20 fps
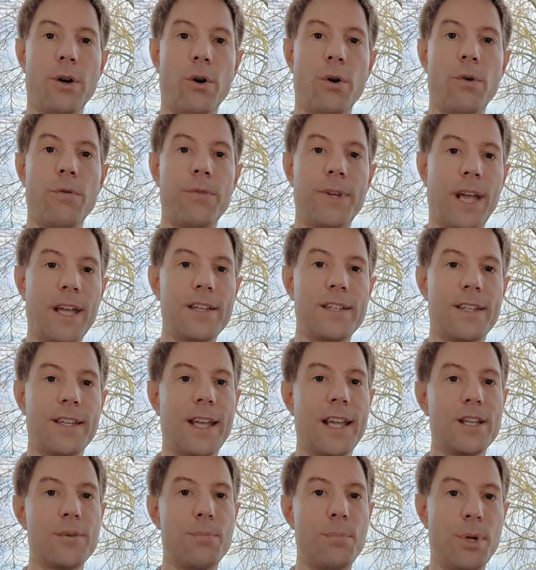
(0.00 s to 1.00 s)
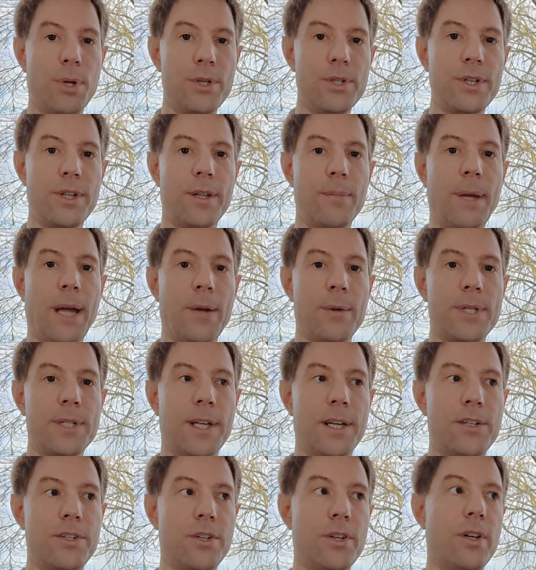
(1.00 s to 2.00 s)
of gas that gets burned at the power
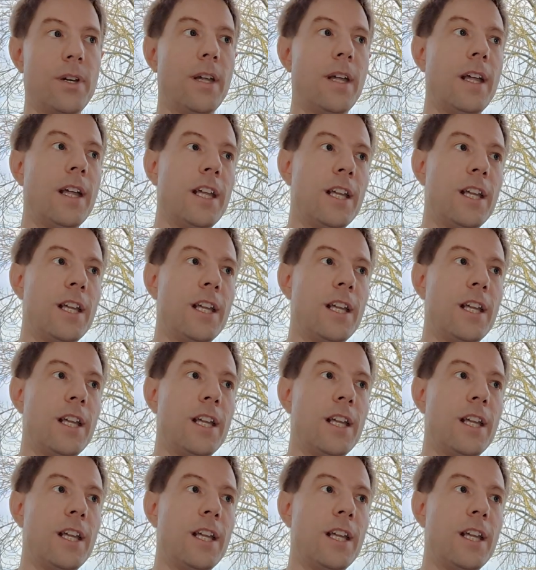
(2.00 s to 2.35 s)
station,